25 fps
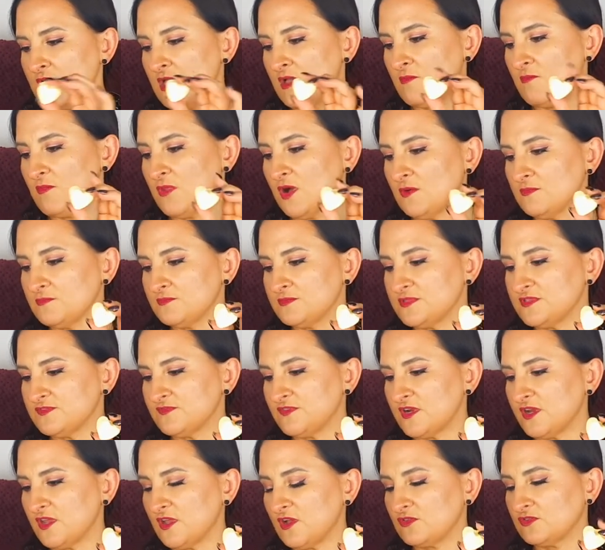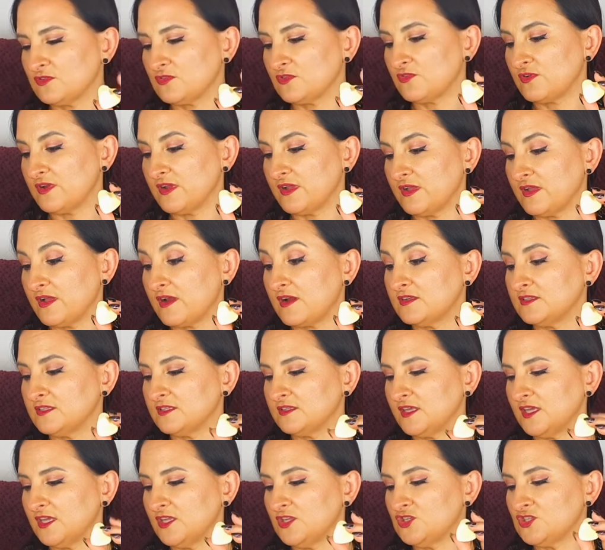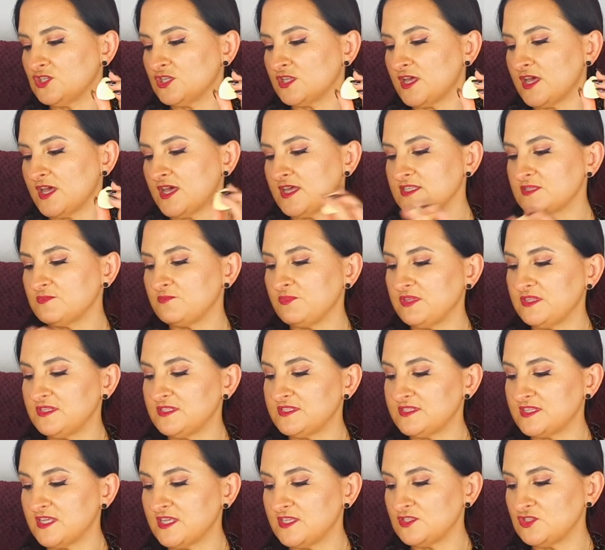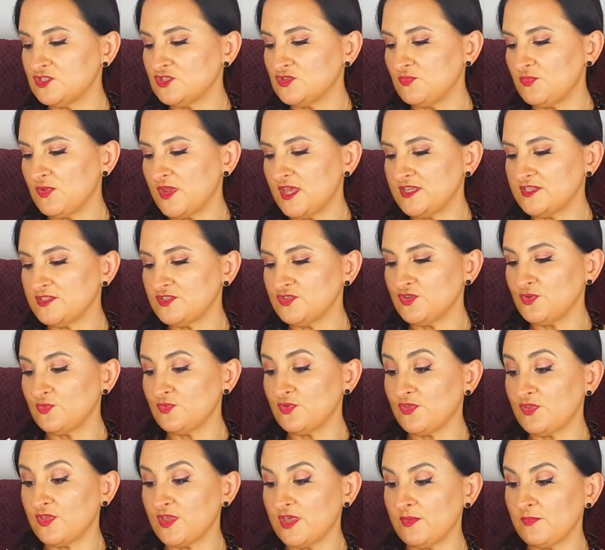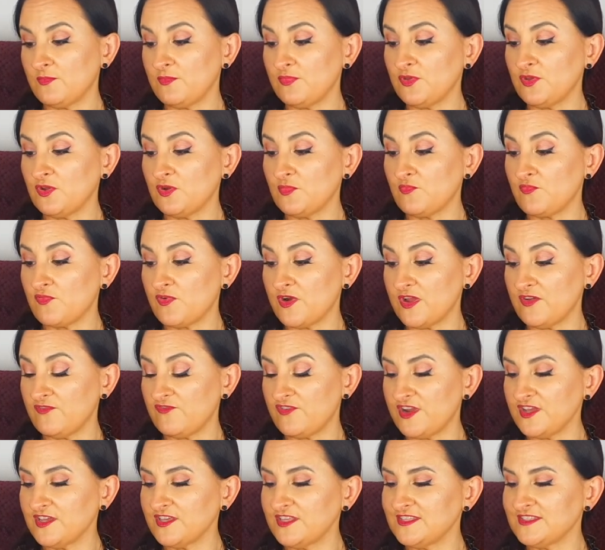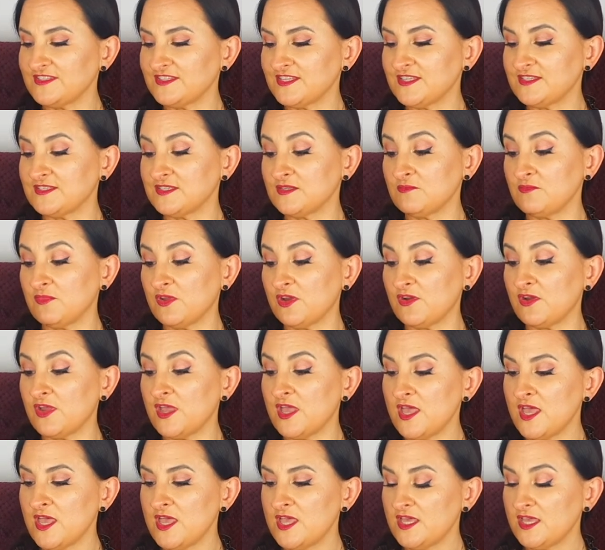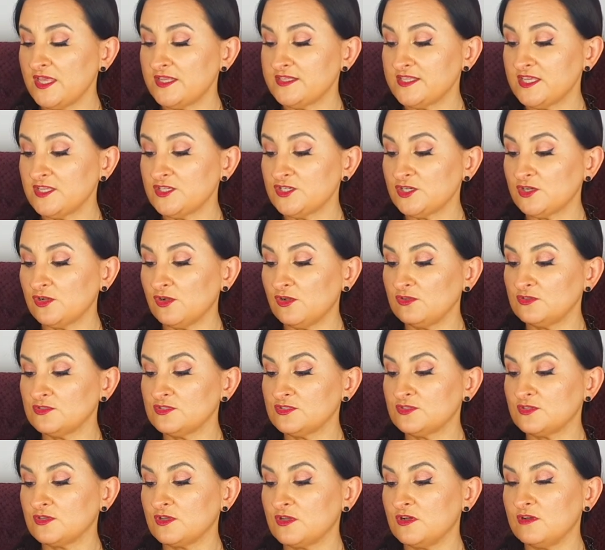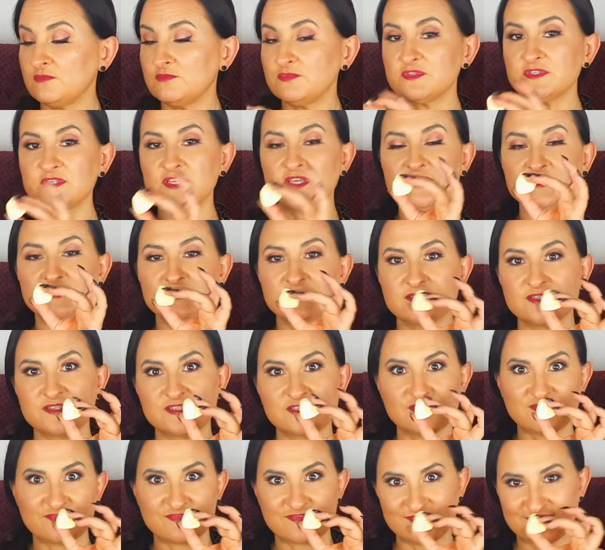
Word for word: Bomb's very own guardian angel has been sent to bless you with a pure frankincense and myrrh essential oils to calm your senses.